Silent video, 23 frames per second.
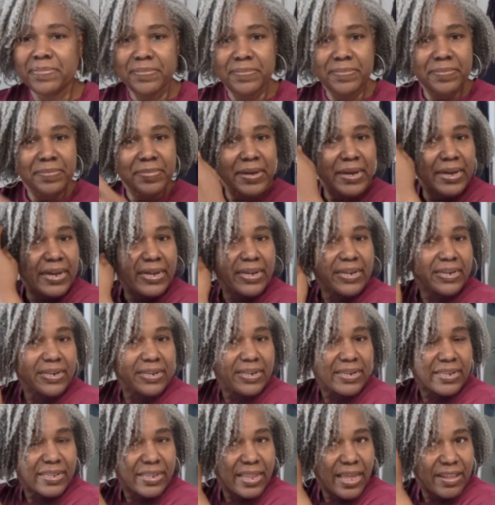But
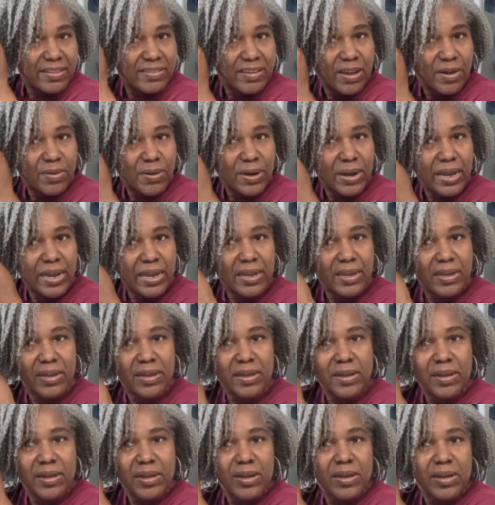that's how I
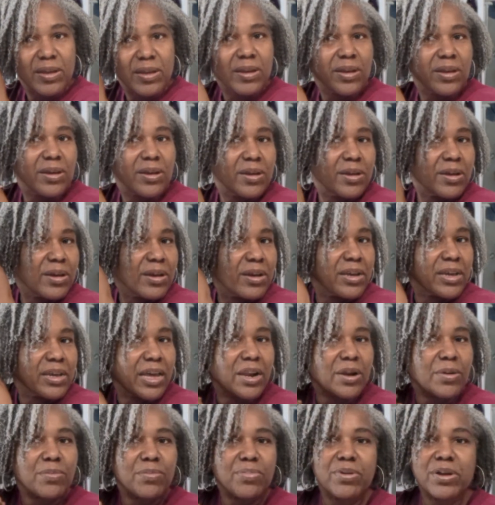kind
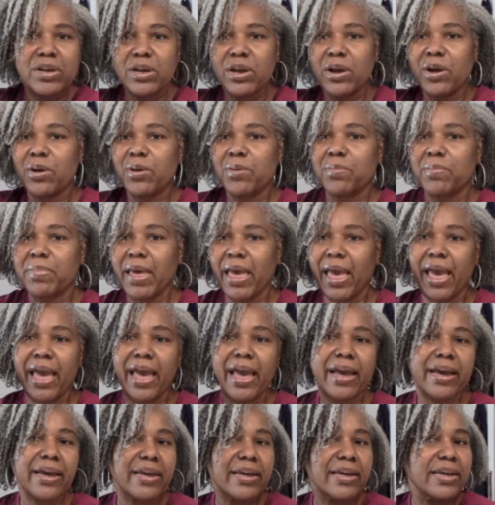of bring her back.